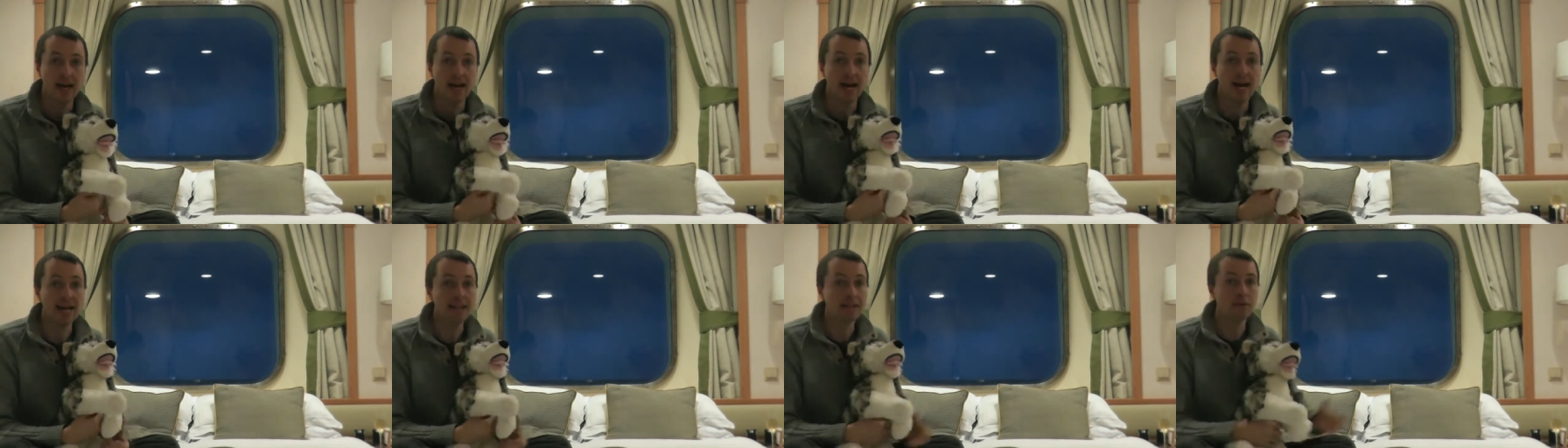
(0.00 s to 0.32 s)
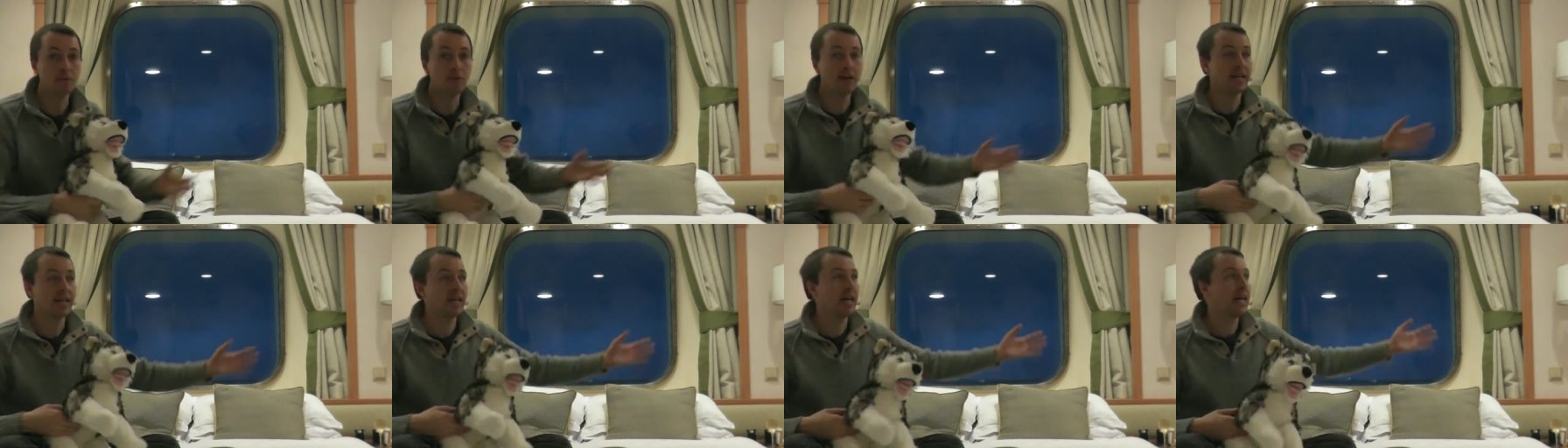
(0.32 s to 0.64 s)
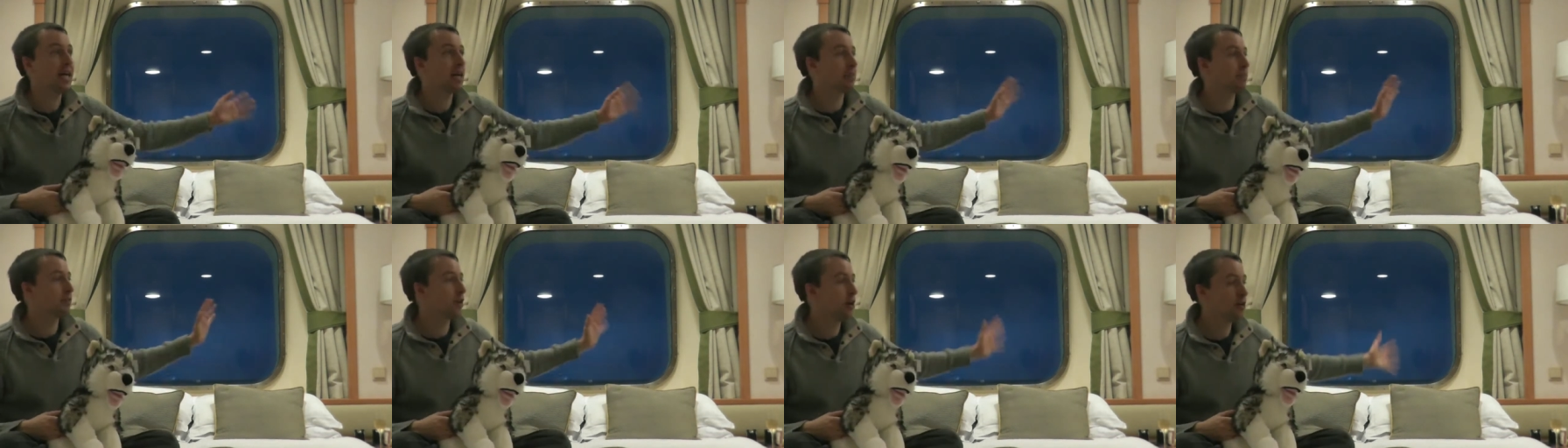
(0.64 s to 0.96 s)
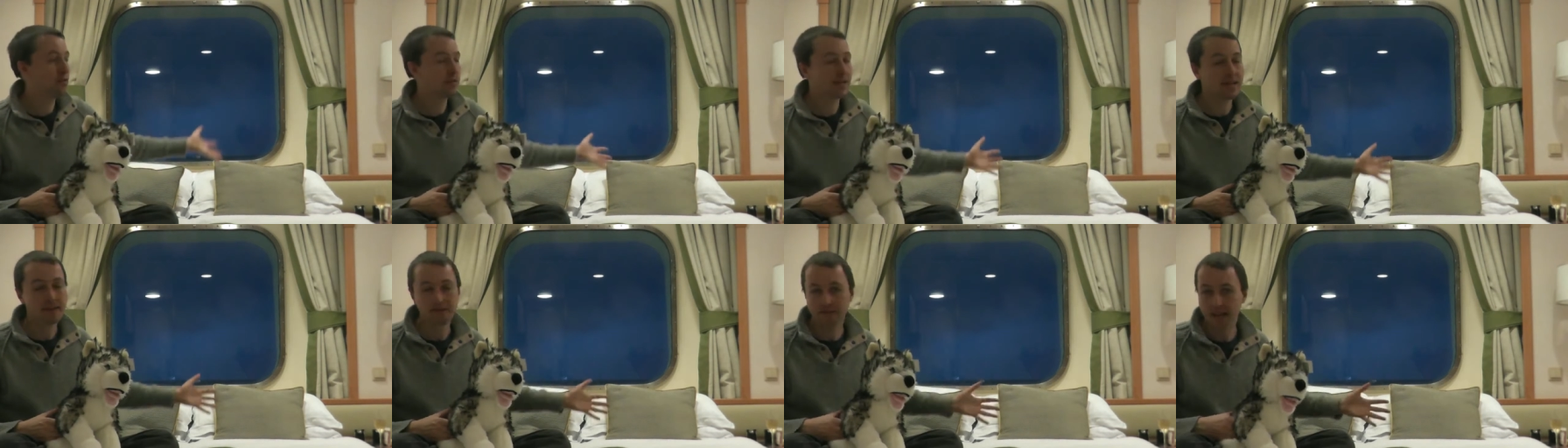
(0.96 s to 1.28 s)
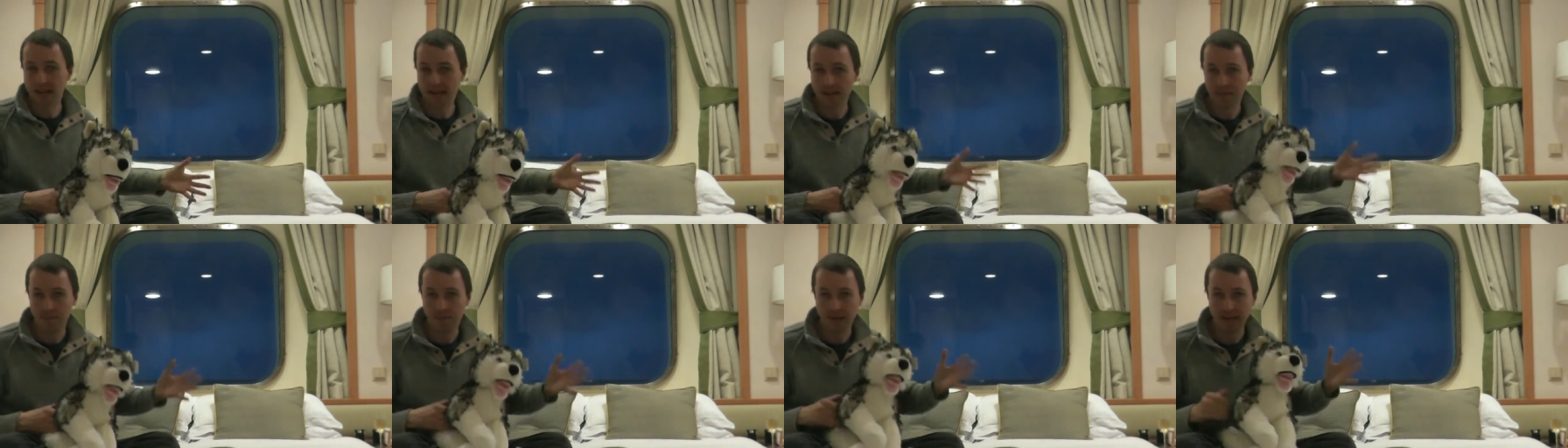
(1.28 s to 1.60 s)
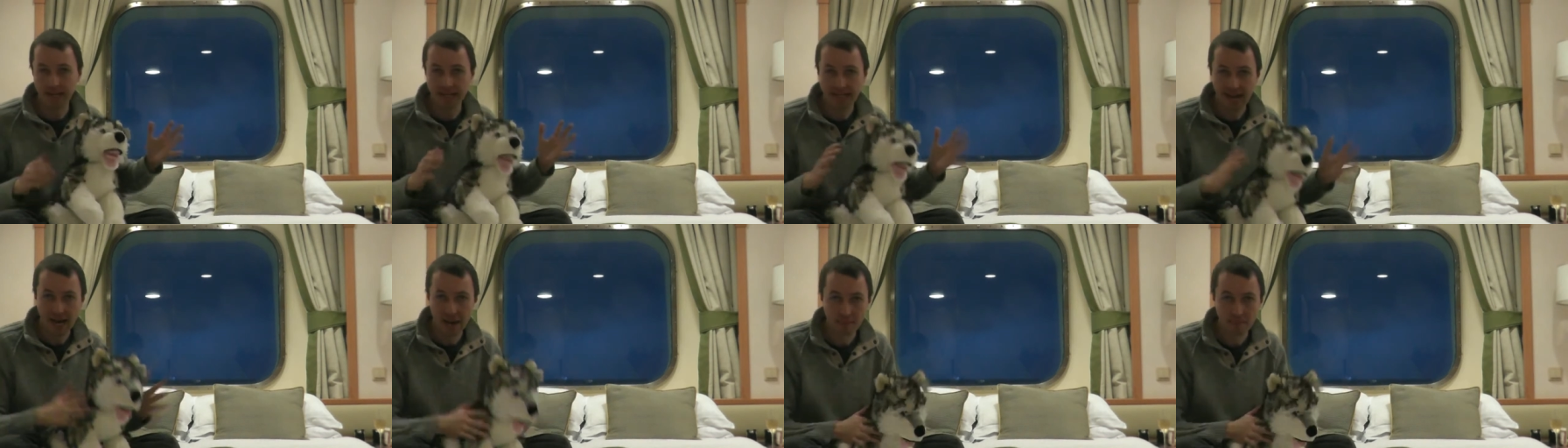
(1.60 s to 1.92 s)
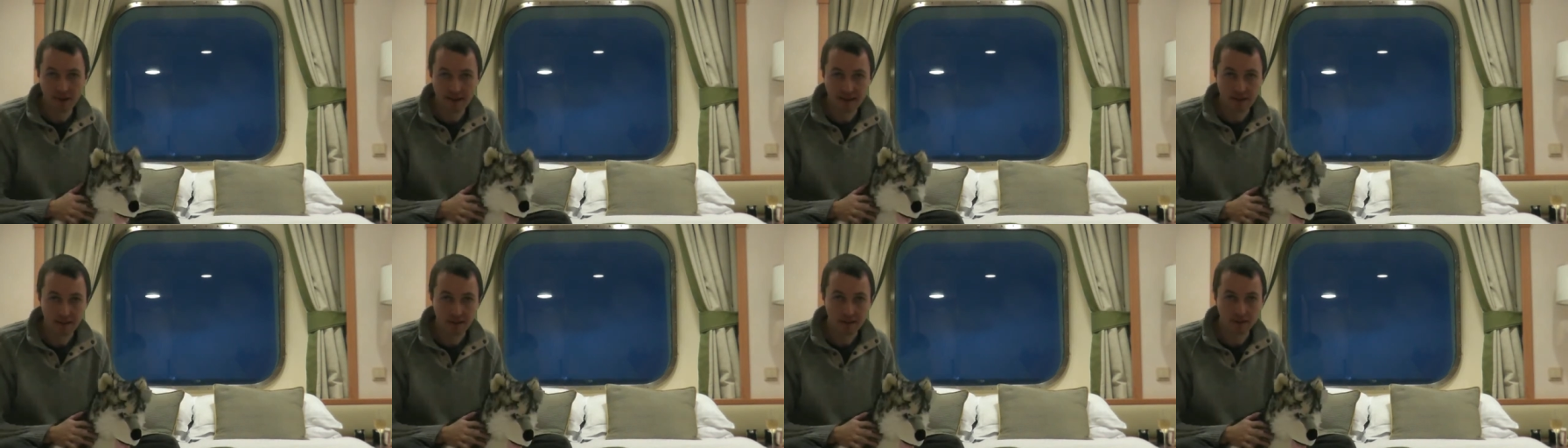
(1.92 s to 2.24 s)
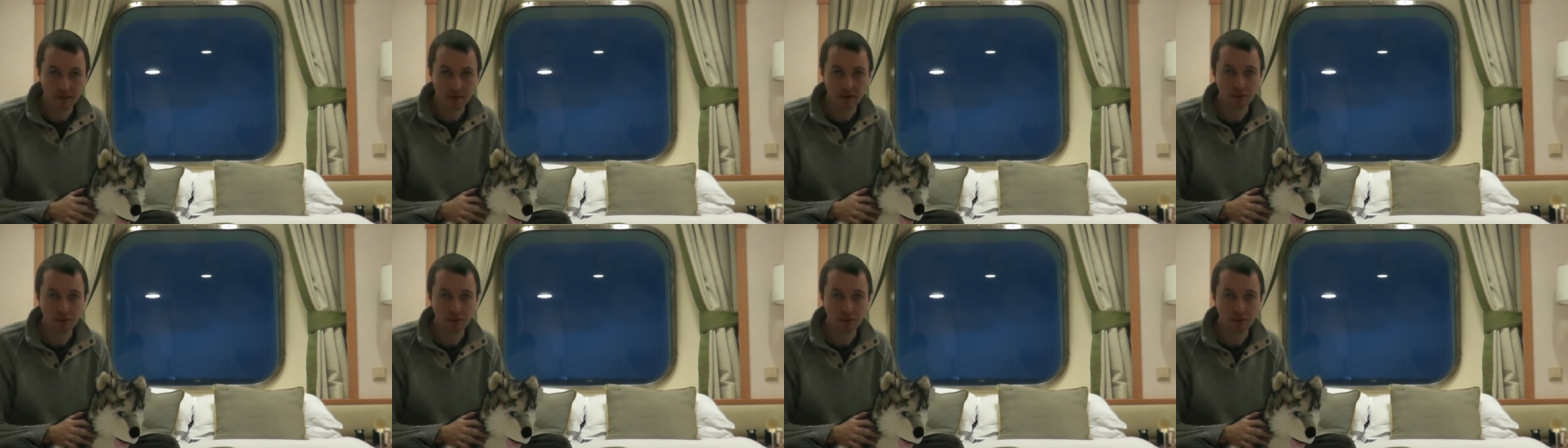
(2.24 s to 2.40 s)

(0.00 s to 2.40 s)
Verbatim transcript: Anyway, I am currently sat in my cabin,